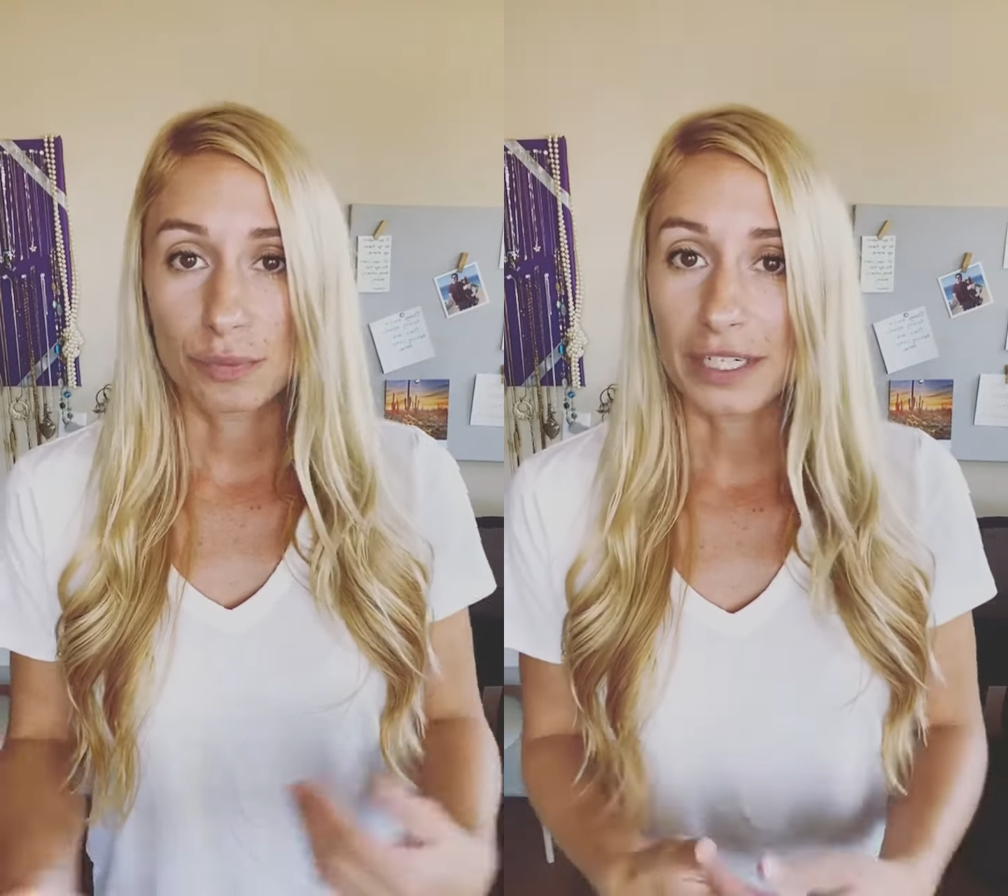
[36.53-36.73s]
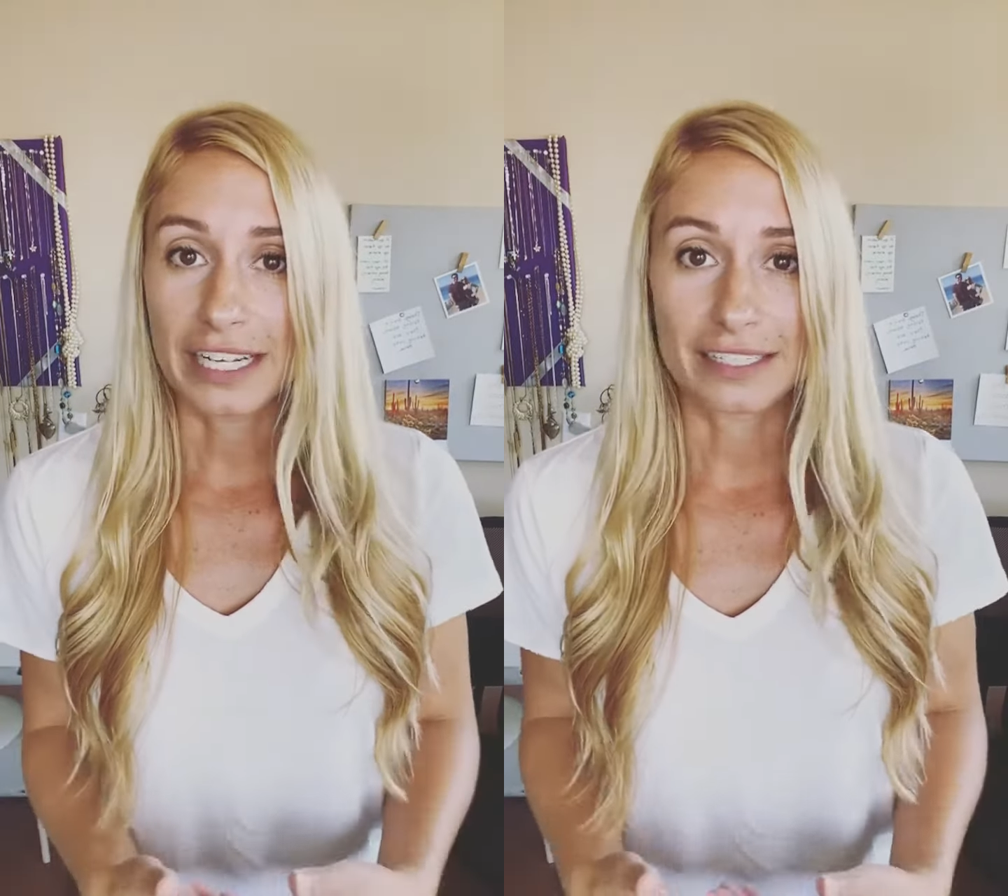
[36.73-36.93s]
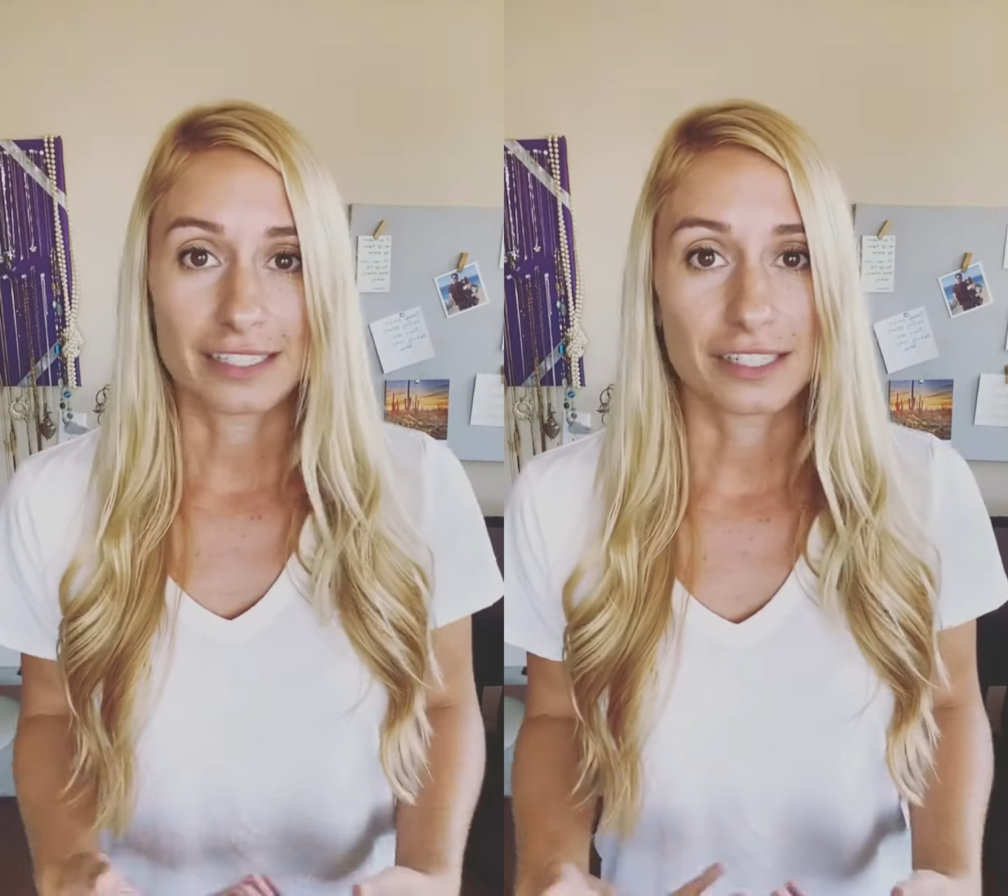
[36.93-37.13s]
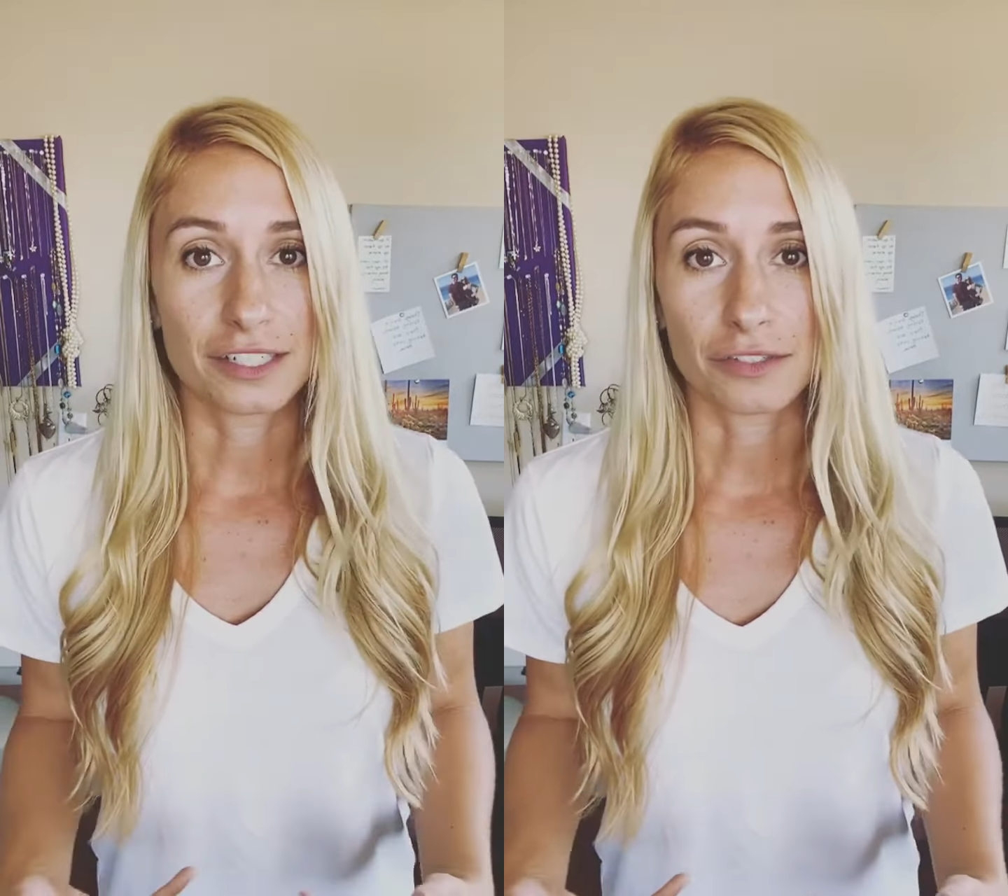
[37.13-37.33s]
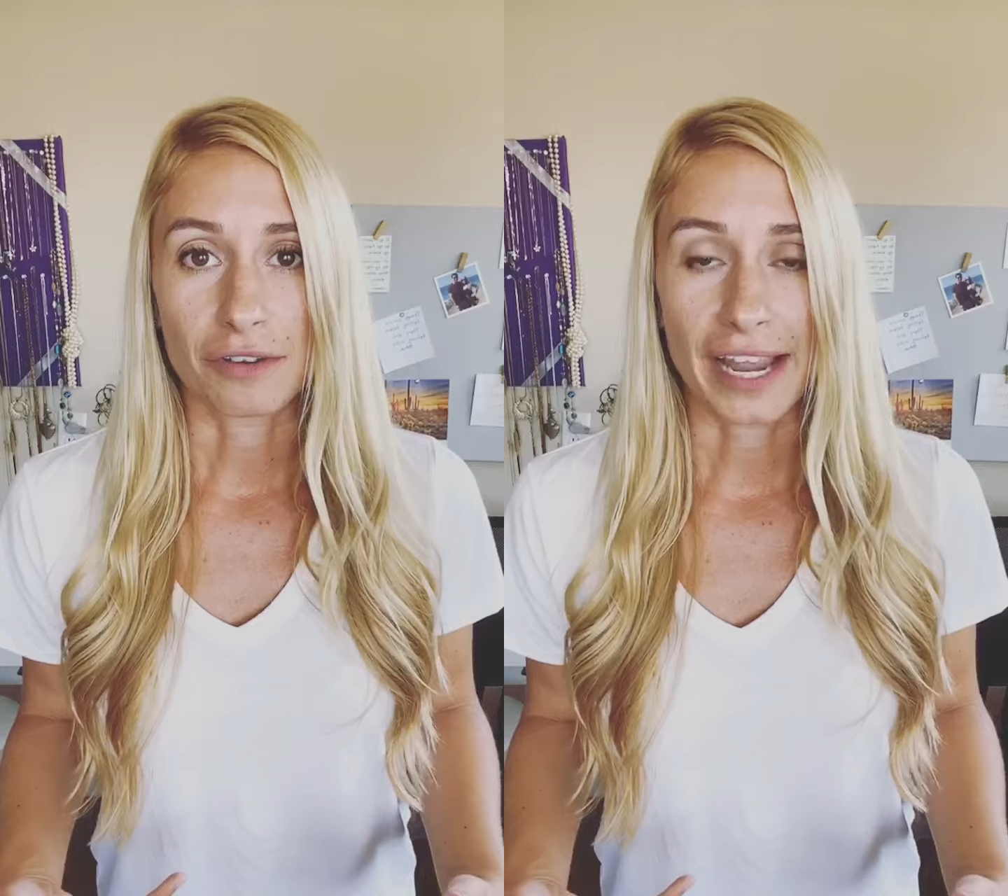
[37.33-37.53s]
easy to
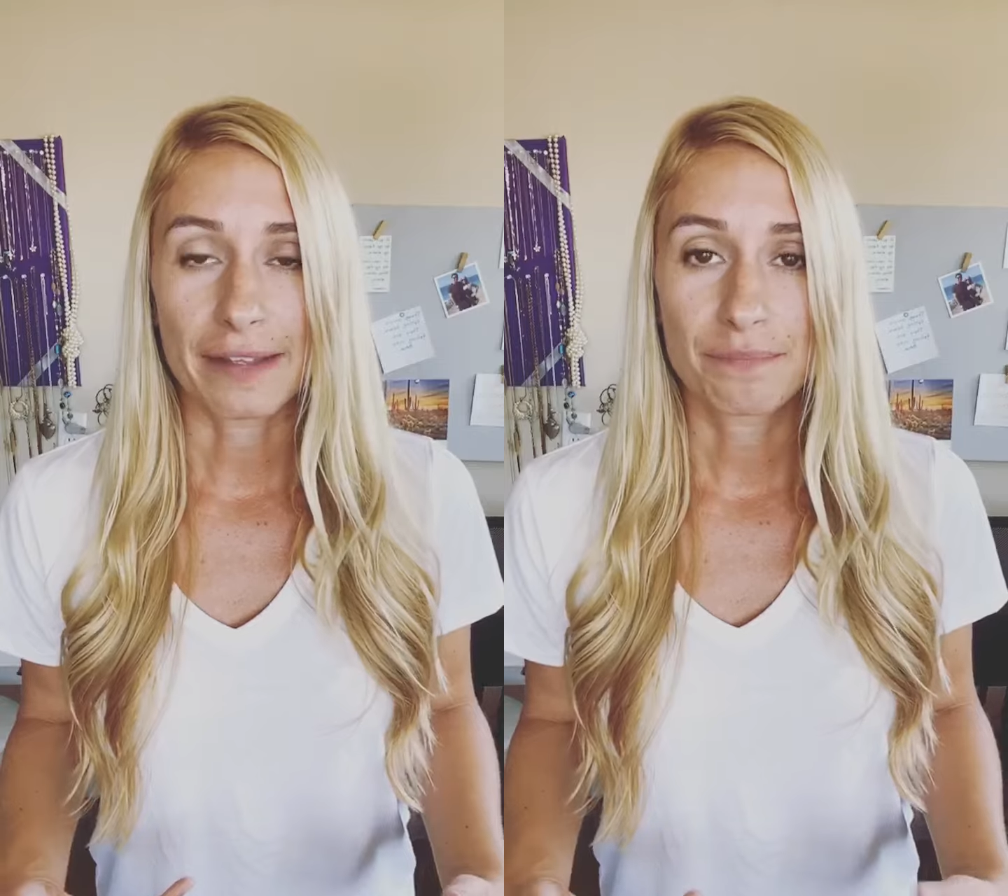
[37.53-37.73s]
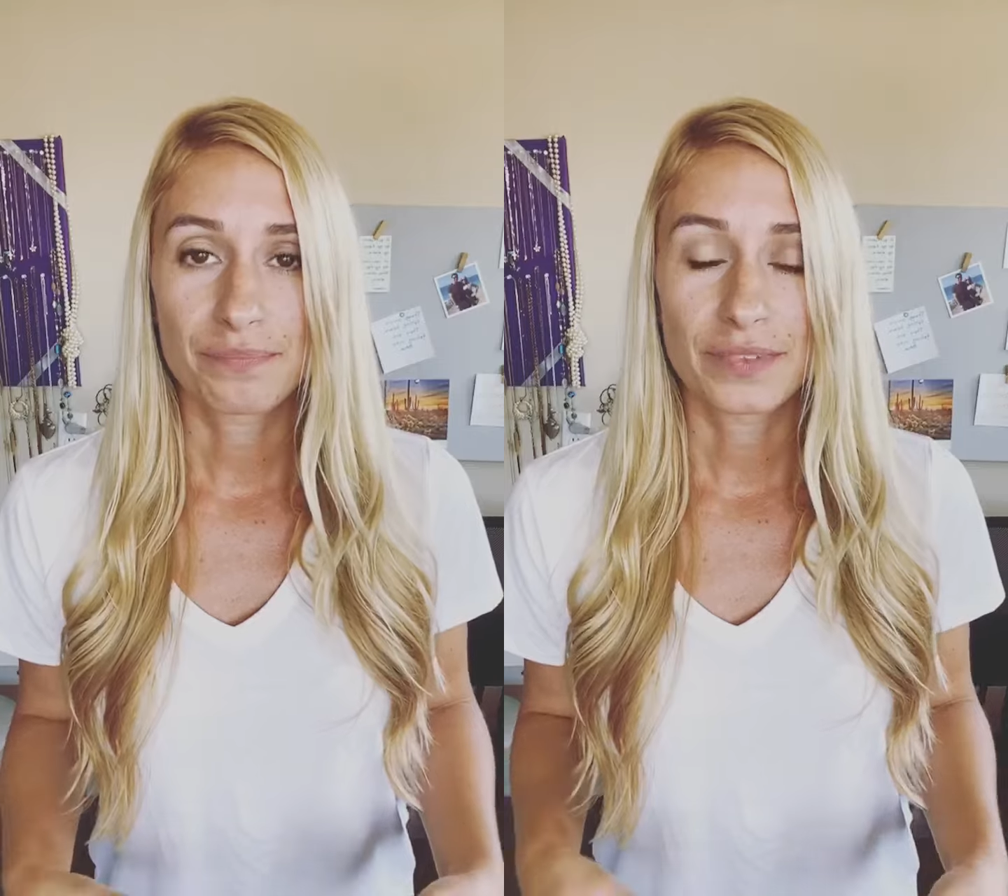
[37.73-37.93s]
do, right?